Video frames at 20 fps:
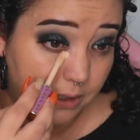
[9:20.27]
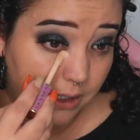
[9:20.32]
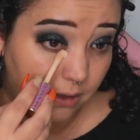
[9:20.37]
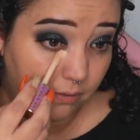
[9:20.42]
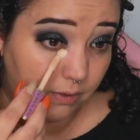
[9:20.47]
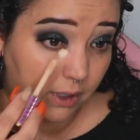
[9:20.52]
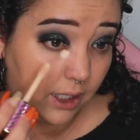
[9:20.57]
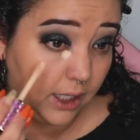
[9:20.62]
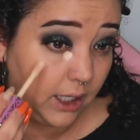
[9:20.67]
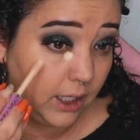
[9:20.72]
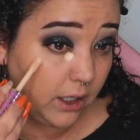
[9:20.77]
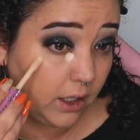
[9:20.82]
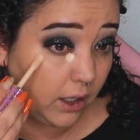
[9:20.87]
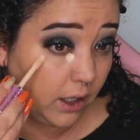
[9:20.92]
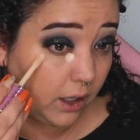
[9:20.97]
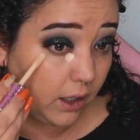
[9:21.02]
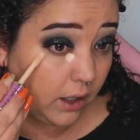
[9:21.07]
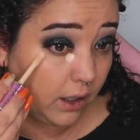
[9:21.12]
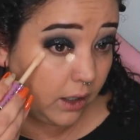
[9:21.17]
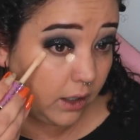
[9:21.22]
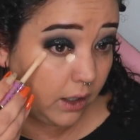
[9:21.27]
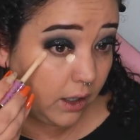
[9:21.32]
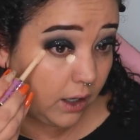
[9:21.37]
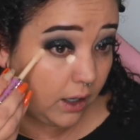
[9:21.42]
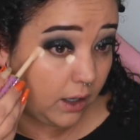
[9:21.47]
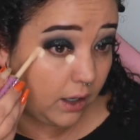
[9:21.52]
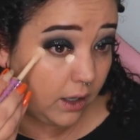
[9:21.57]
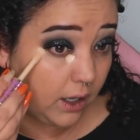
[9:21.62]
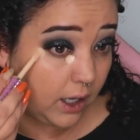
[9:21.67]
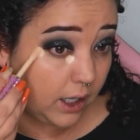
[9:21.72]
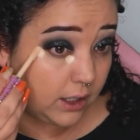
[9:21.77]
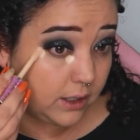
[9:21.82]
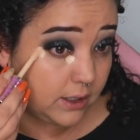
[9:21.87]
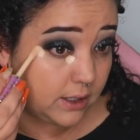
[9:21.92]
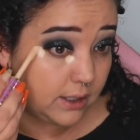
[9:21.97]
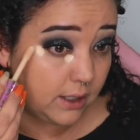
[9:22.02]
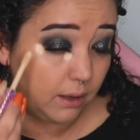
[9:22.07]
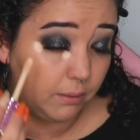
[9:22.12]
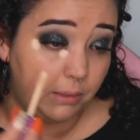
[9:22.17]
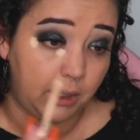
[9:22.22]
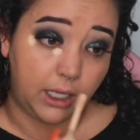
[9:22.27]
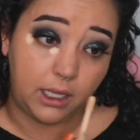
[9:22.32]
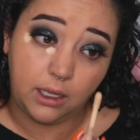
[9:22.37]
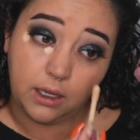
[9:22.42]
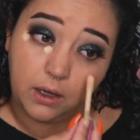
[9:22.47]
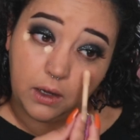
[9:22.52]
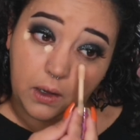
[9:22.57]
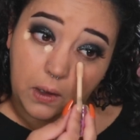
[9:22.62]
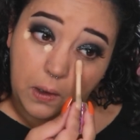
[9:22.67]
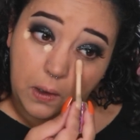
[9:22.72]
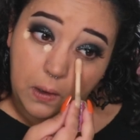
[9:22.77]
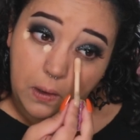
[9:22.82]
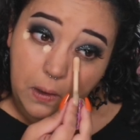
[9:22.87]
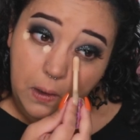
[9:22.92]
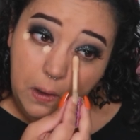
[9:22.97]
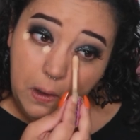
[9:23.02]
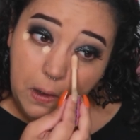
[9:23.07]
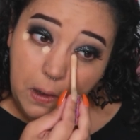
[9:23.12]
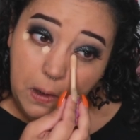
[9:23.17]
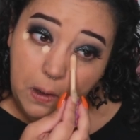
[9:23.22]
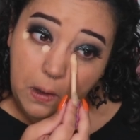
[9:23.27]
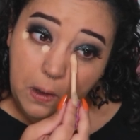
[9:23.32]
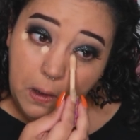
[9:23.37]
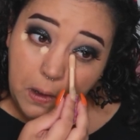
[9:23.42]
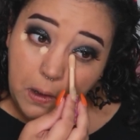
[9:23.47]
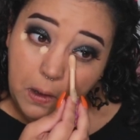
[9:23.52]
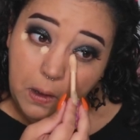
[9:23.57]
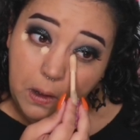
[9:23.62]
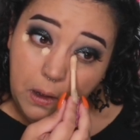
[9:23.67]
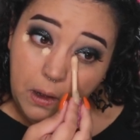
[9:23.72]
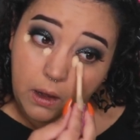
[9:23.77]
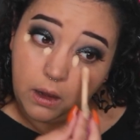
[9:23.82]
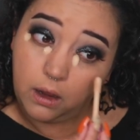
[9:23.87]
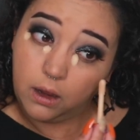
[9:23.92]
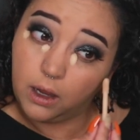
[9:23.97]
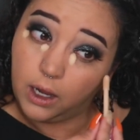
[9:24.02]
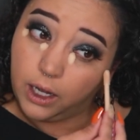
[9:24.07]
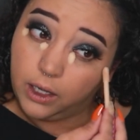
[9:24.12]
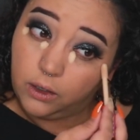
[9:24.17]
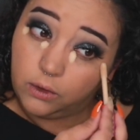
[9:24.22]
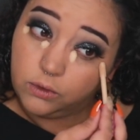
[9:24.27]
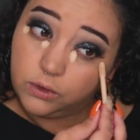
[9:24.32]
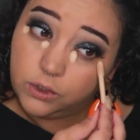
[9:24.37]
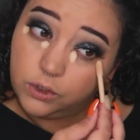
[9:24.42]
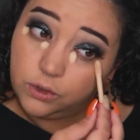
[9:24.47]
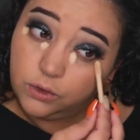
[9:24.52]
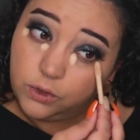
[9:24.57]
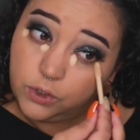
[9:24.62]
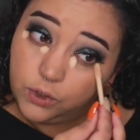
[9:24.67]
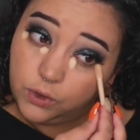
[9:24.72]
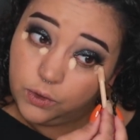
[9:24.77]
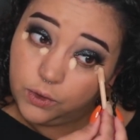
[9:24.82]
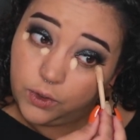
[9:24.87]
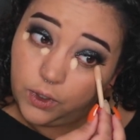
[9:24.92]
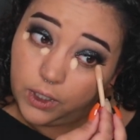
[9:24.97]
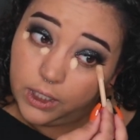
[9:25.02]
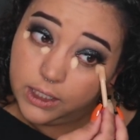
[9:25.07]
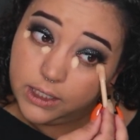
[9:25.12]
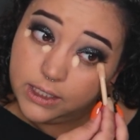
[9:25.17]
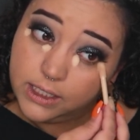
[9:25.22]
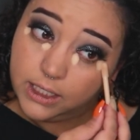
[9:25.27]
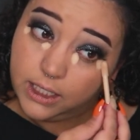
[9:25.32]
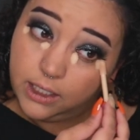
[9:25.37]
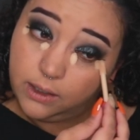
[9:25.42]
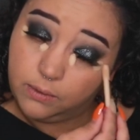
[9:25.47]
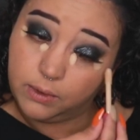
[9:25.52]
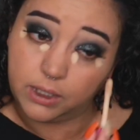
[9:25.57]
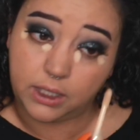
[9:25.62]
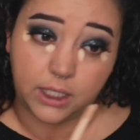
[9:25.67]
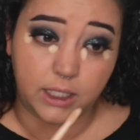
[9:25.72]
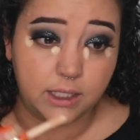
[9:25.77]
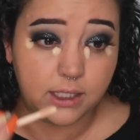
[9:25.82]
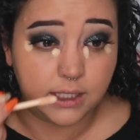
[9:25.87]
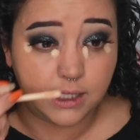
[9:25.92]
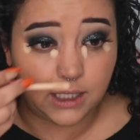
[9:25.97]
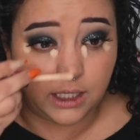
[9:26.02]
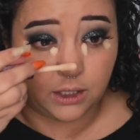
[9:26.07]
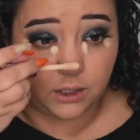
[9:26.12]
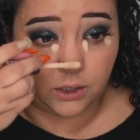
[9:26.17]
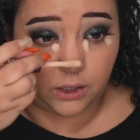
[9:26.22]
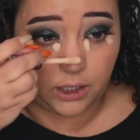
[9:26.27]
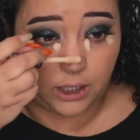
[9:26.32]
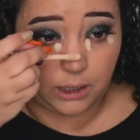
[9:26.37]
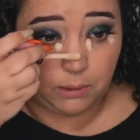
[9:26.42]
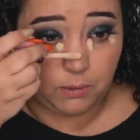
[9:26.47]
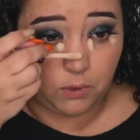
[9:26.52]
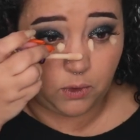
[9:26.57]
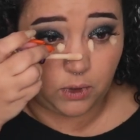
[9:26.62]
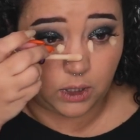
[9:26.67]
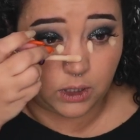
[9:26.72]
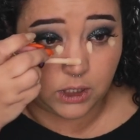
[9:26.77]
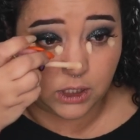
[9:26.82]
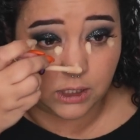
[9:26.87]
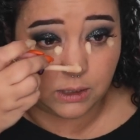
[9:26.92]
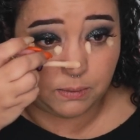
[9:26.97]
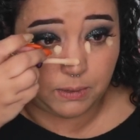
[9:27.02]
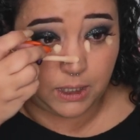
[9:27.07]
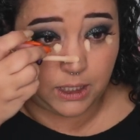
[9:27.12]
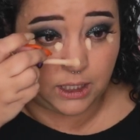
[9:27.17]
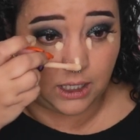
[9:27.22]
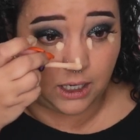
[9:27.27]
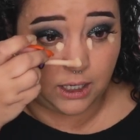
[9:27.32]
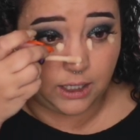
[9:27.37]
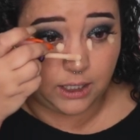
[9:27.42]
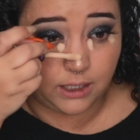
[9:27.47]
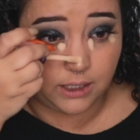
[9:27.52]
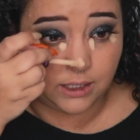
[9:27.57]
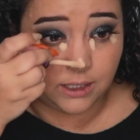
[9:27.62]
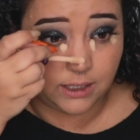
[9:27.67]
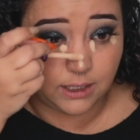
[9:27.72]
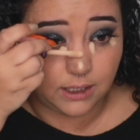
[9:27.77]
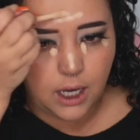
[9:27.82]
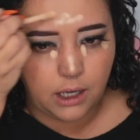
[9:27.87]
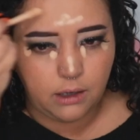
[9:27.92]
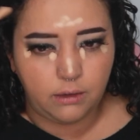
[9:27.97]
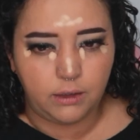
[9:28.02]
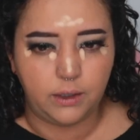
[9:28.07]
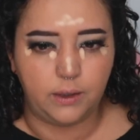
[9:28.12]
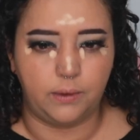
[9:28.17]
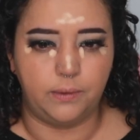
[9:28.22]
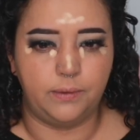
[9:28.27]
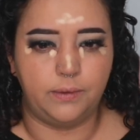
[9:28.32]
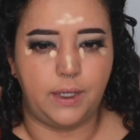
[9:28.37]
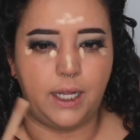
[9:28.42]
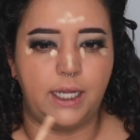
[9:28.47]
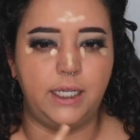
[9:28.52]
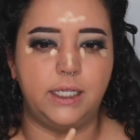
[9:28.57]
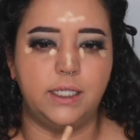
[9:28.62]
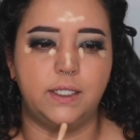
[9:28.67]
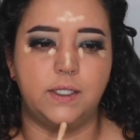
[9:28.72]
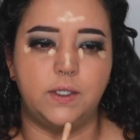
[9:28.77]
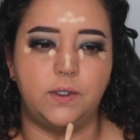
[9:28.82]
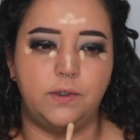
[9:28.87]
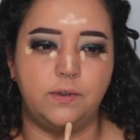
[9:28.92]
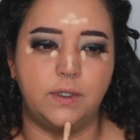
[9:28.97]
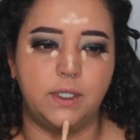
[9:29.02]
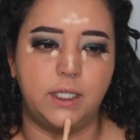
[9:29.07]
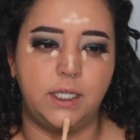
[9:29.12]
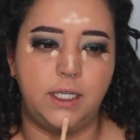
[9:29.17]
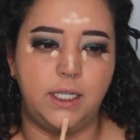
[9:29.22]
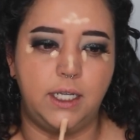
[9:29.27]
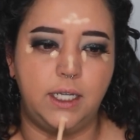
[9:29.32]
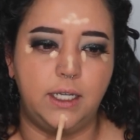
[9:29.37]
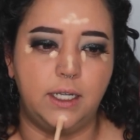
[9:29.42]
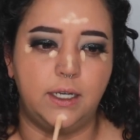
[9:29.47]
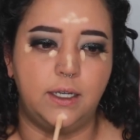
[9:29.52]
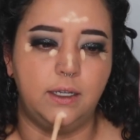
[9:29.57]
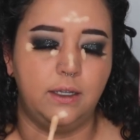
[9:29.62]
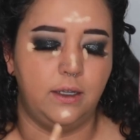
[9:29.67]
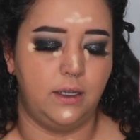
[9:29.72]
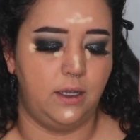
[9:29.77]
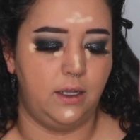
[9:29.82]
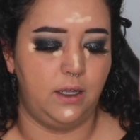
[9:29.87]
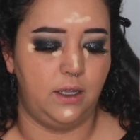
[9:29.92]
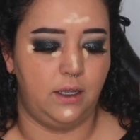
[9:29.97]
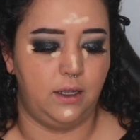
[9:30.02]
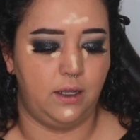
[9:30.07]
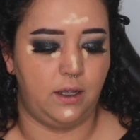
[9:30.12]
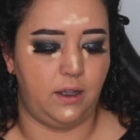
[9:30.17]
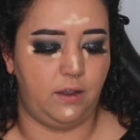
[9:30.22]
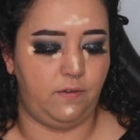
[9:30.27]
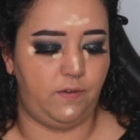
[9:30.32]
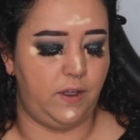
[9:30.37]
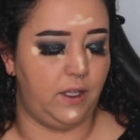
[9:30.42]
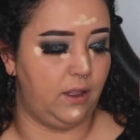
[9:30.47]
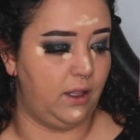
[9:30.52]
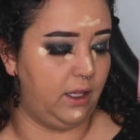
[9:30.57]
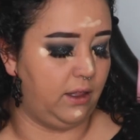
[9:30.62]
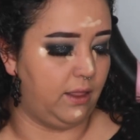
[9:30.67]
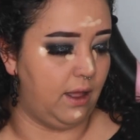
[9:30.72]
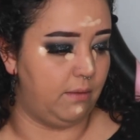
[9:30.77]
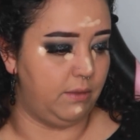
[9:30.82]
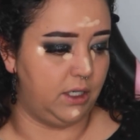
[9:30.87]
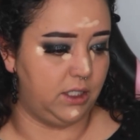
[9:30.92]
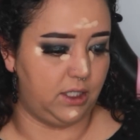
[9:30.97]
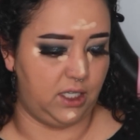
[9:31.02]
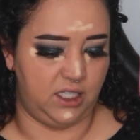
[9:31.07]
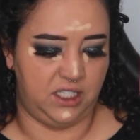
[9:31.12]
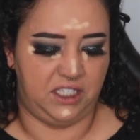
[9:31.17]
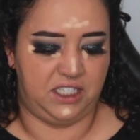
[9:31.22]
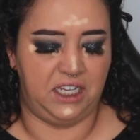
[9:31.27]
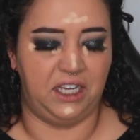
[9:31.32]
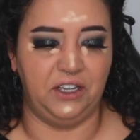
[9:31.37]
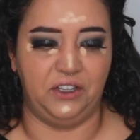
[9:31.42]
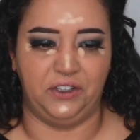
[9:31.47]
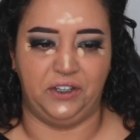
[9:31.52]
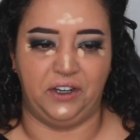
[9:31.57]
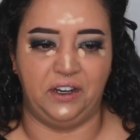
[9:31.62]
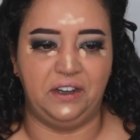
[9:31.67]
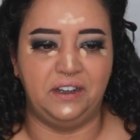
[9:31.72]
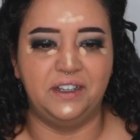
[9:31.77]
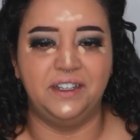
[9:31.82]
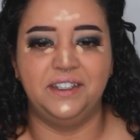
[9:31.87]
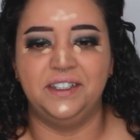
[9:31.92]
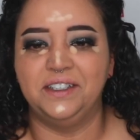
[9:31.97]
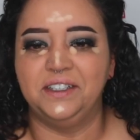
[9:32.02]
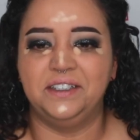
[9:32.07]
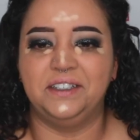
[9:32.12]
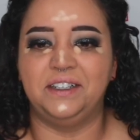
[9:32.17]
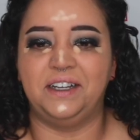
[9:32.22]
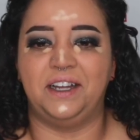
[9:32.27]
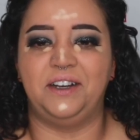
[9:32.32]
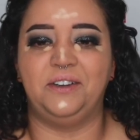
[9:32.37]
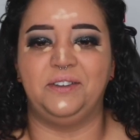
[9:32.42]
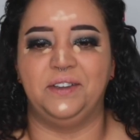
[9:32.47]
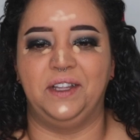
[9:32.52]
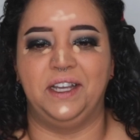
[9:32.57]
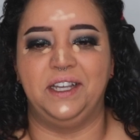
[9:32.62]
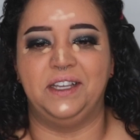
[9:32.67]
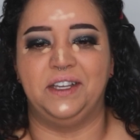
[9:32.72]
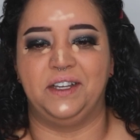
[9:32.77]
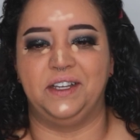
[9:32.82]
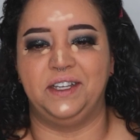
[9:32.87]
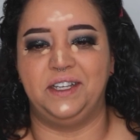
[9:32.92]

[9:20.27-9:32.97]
some right here and some here. I don't do too crazy with concealer anymore just because, I don't know, I just don't really need, I feel like, that much concealer. I don't like